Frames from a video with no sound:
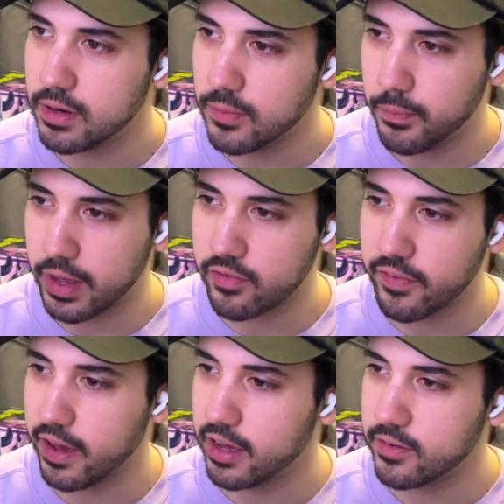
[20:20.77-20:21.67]
a big
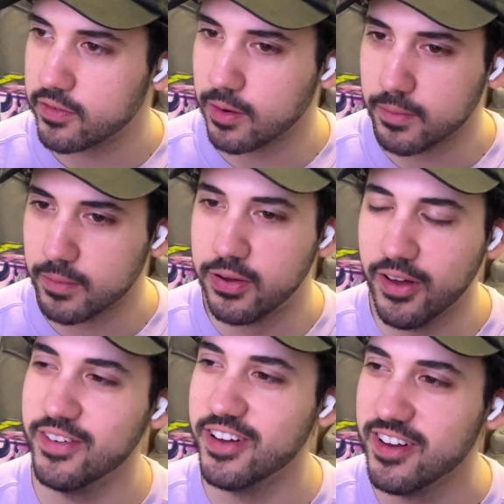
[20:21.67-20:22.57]
fan from
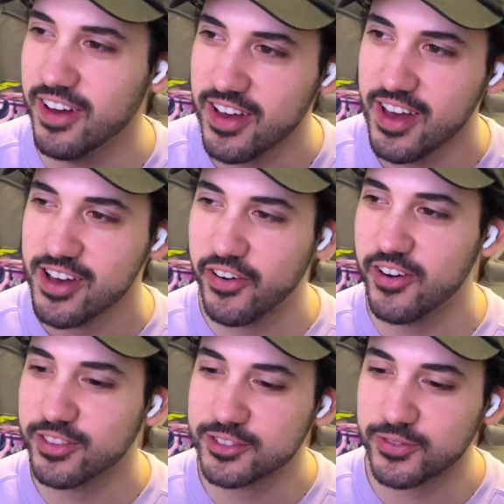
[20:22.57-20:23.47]

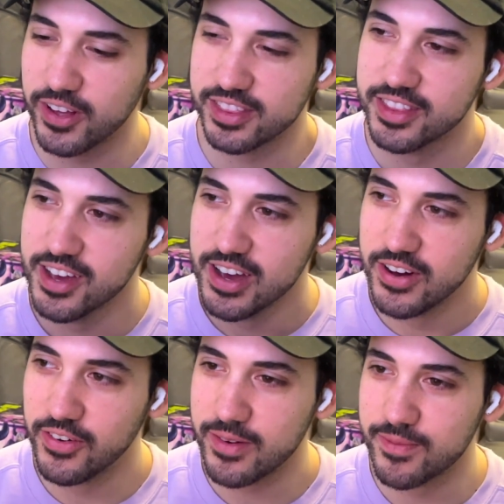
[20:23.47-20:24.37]
from this one
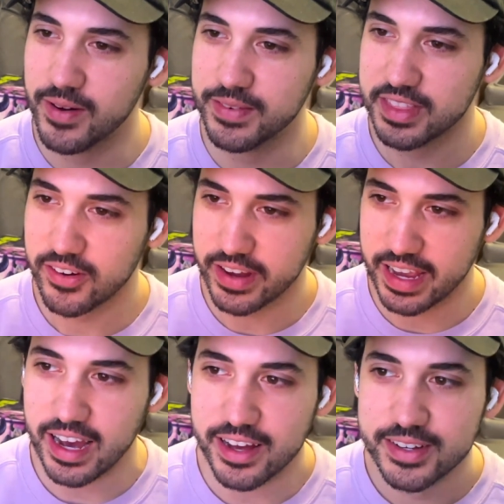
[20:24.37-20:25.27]
moment that we
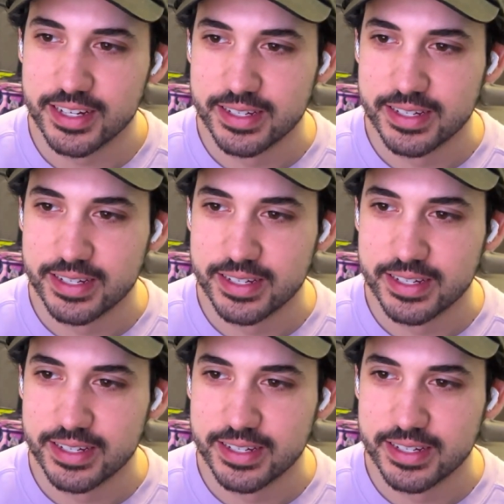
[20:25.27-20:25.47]
got.